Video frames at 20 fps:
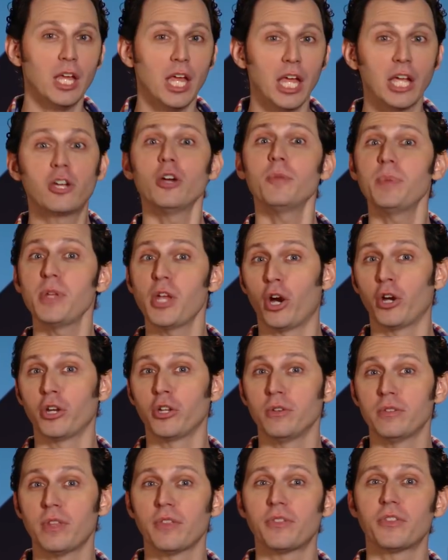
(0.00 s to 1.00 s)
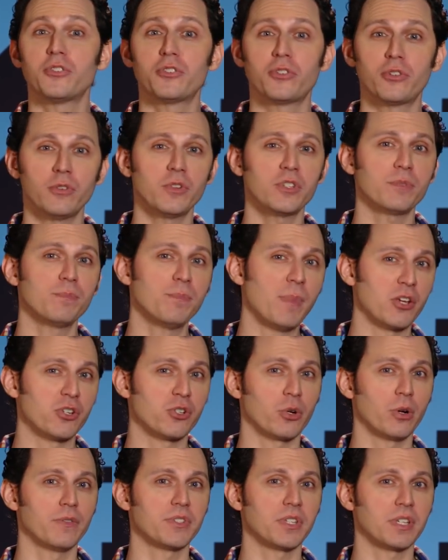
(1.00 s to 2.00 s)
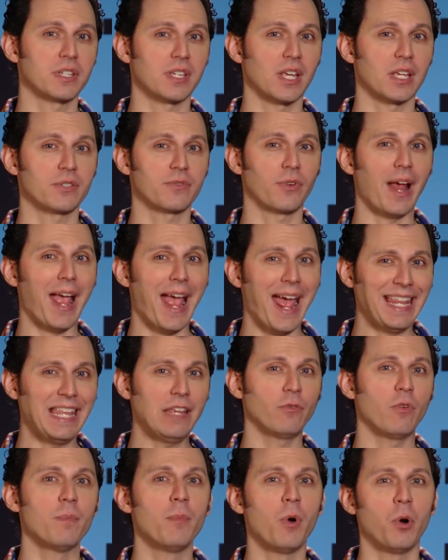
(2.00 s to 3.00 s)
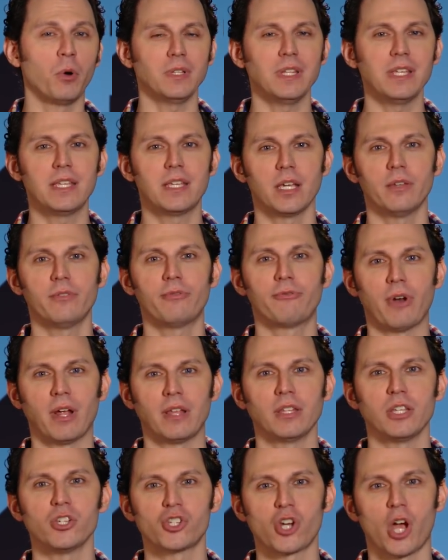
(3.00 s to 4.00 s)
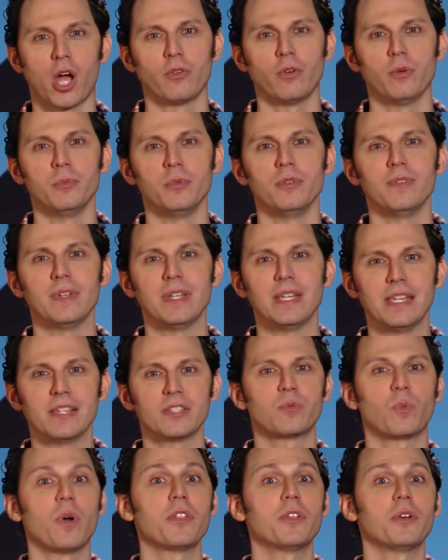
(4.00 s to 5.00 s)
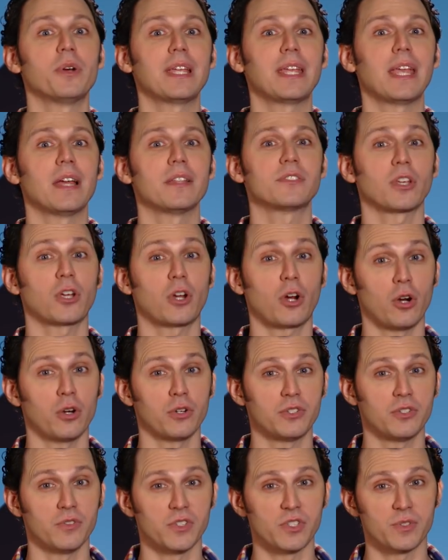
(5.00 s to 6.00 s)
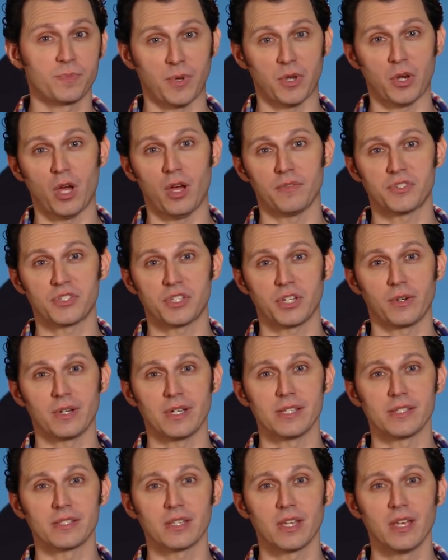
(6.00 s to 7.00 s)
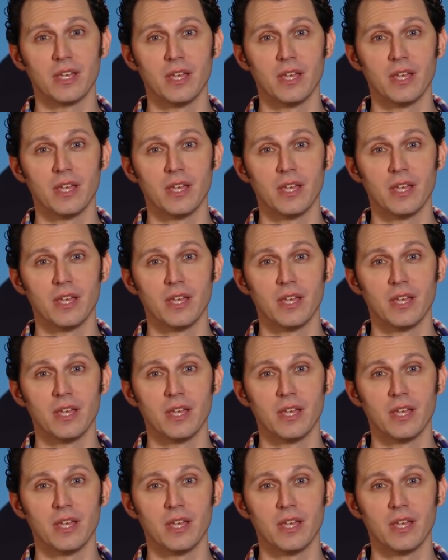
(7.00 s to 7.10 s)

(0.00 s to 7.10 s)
It could be argued that the truest measure of success for any remotely kid-friendly genre movie is whether it gets a cartoon spin-off series.